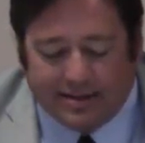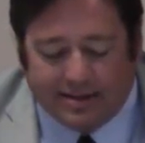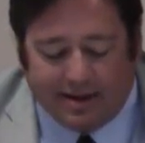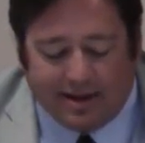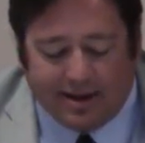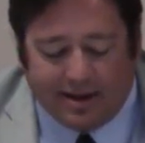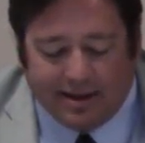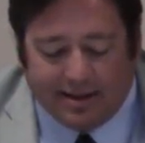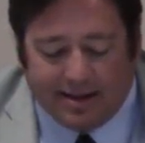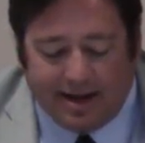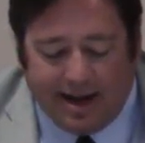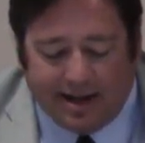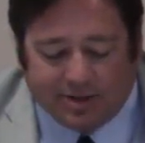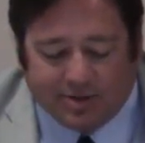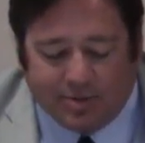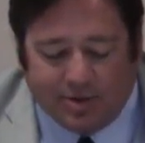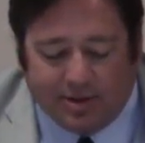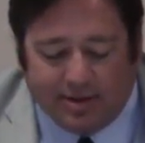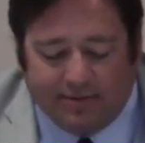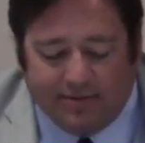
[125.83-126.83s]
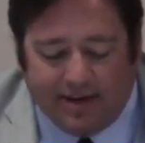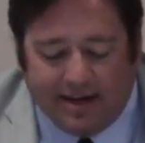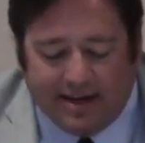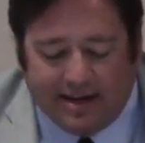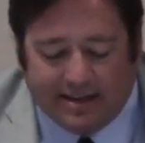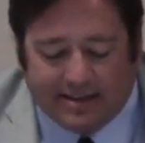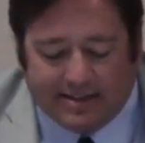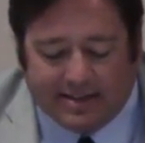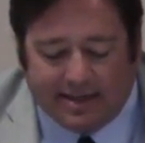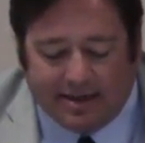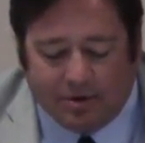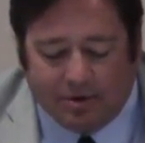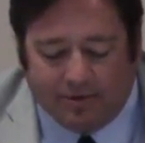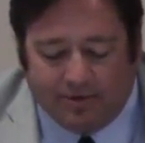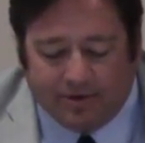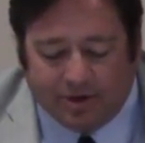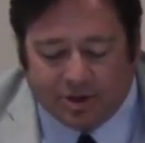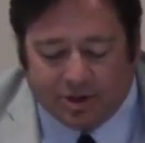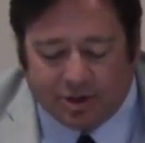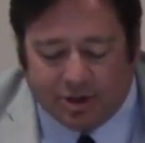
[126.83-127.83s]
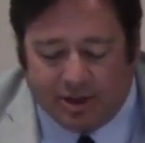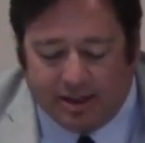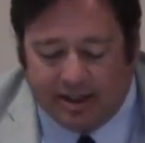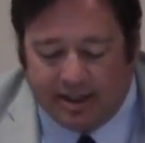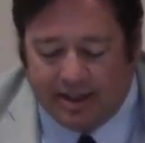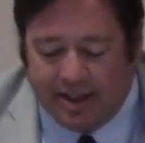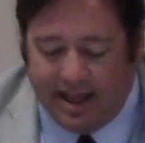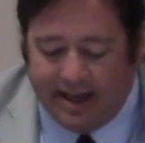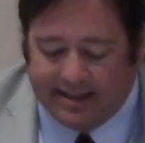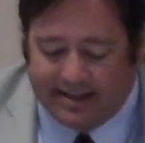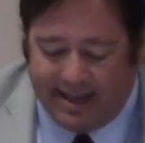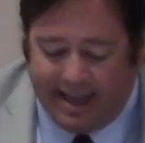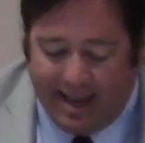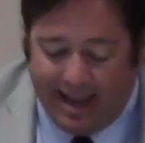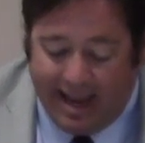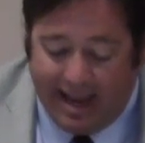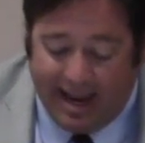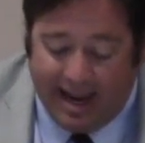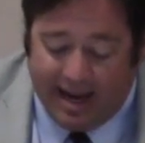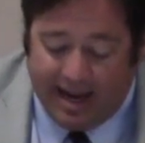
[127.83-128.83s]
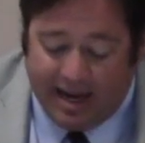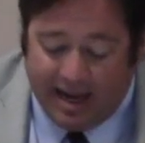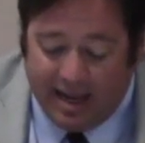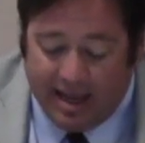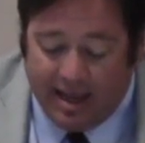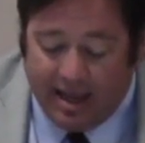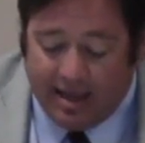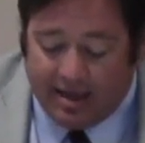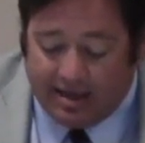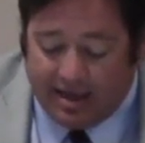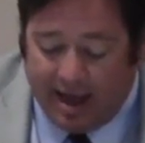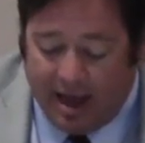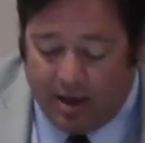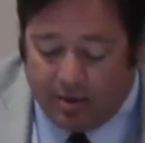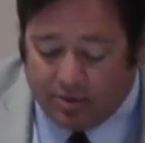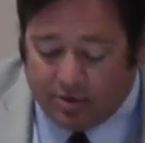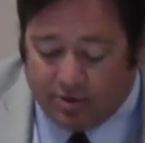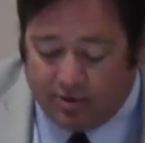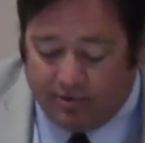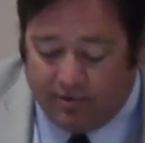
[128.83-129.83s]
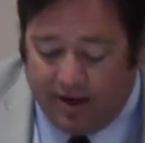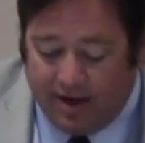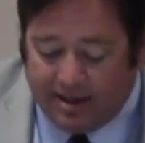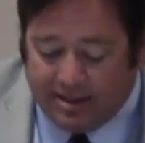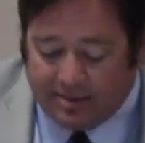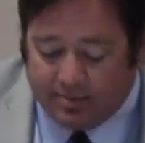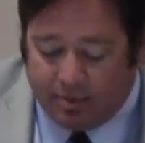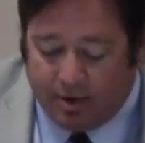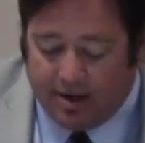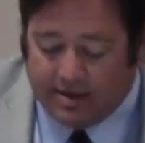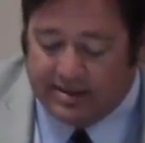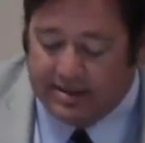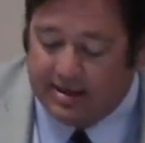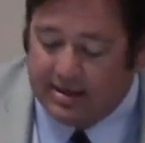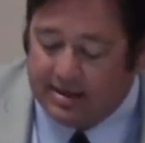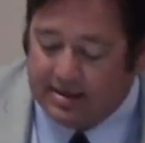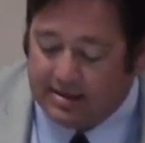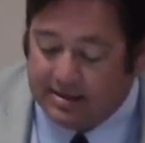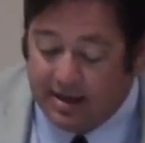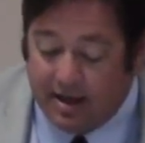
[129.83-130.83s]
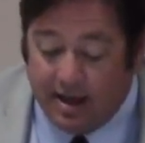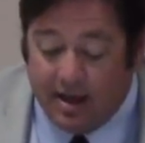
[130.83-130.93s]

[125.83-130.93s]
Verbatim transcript: uh, the next one, the VNC to officially elect a council vice president.